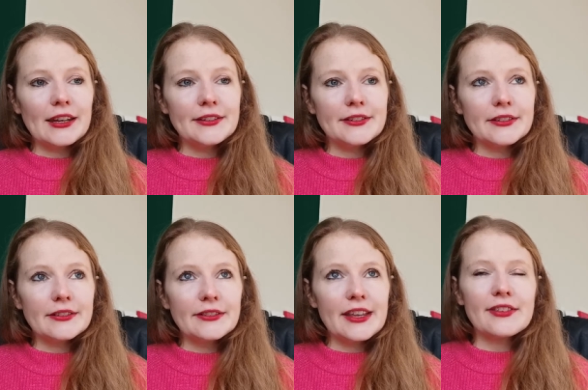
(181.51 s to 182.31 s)
and
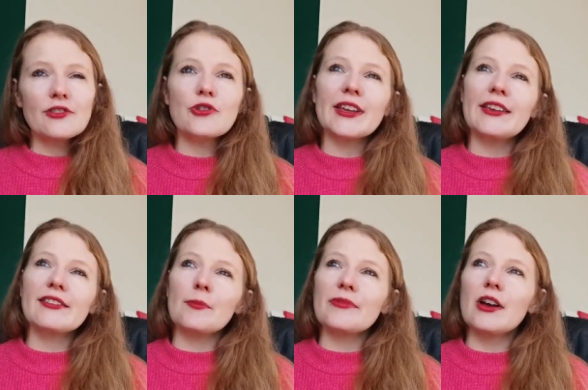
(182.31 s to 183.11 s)
this is
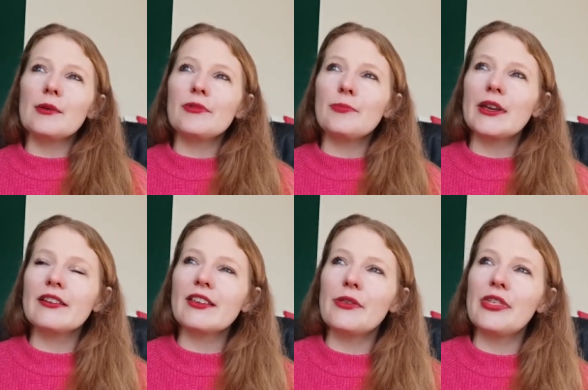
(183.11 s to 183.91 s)
tricky sometimes
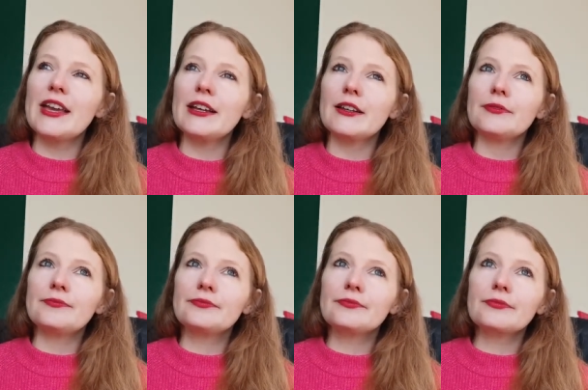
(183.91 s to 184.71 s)
because I think
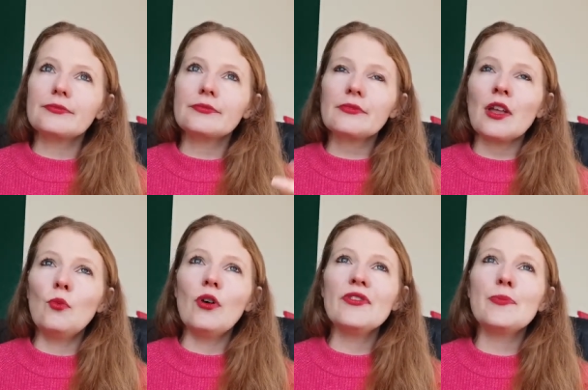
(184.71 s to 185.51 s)

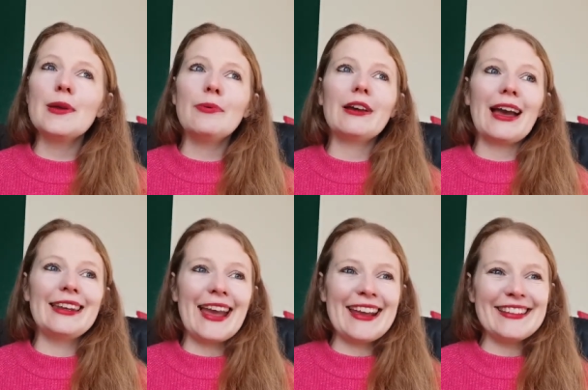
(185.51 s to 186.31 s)
once people
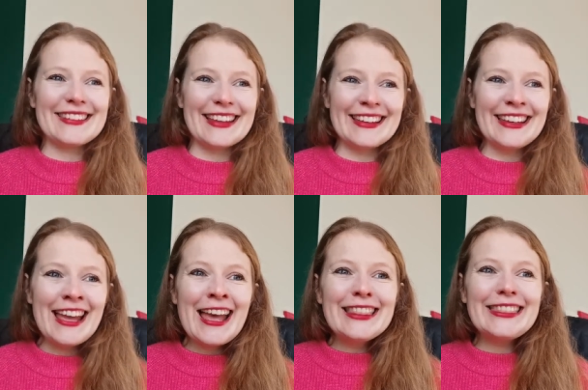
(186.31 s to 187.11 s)
get an agent,
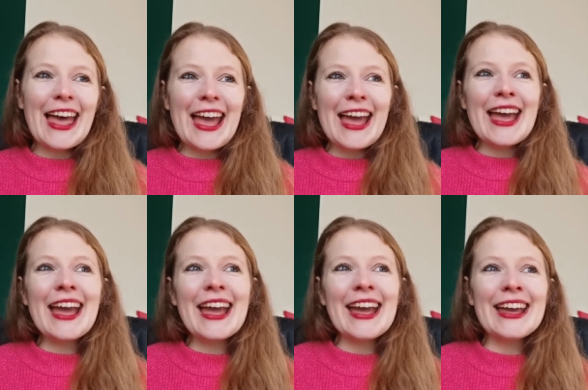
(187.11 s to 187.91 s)

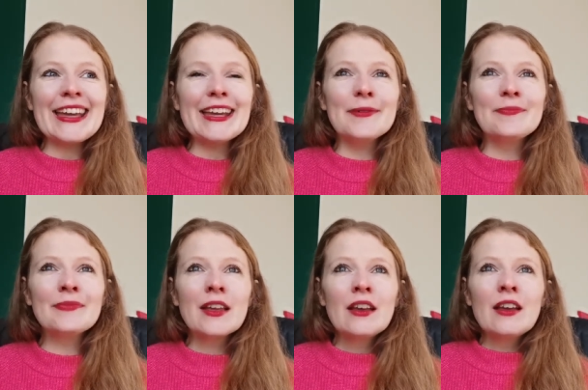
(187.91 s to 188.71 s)
they
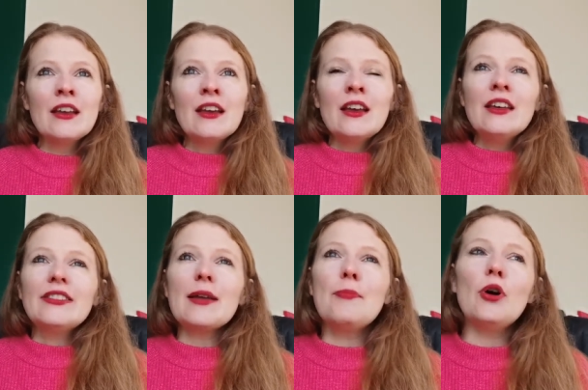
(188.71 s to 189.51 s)

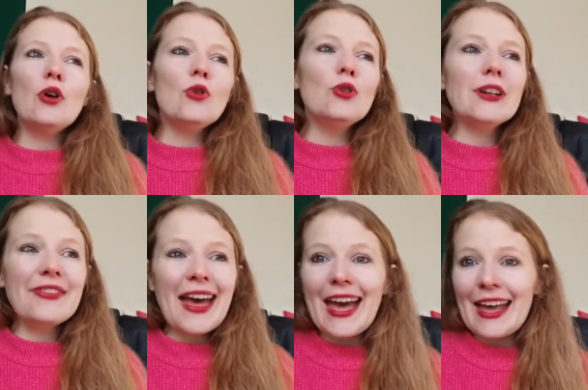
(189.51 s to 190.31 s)
they put all
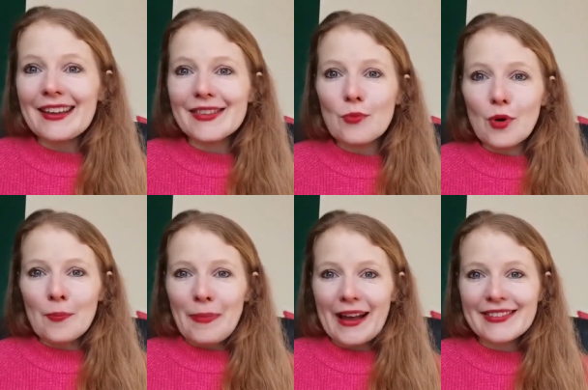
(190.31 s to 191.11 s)
of their eggs in
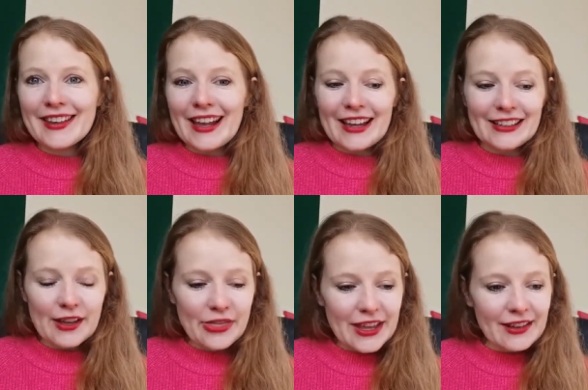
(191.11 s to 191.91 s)
one basket. And
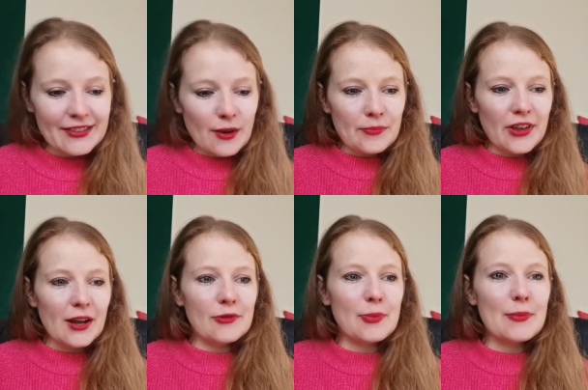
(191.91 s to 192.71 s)
I think
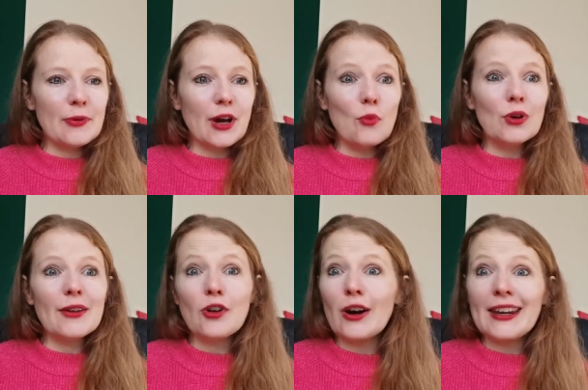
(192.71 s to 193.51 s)
sometimes people go,
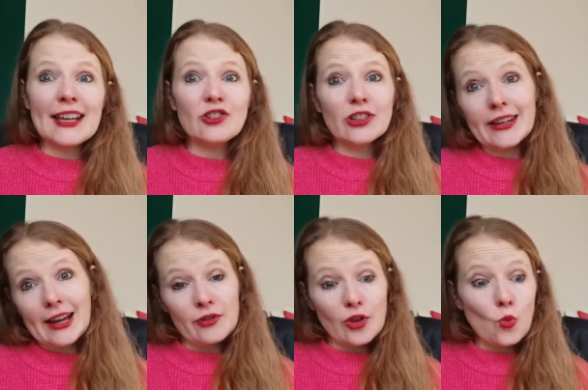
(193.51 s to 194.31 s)
well, I've got an agent
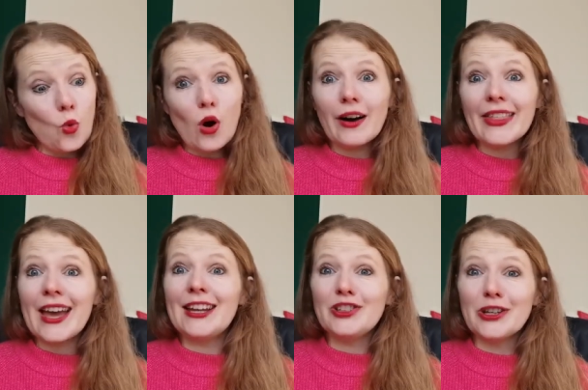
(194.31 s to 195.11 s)
now, so what are
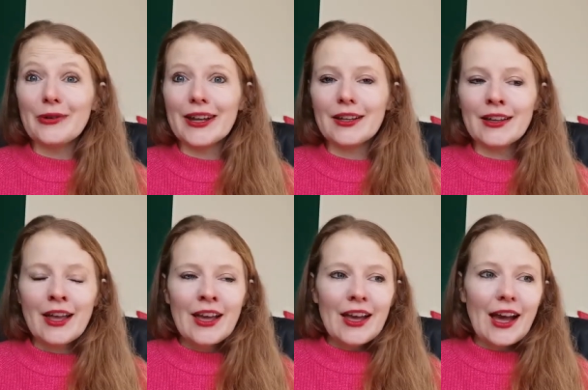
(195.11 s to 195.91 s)
they doing?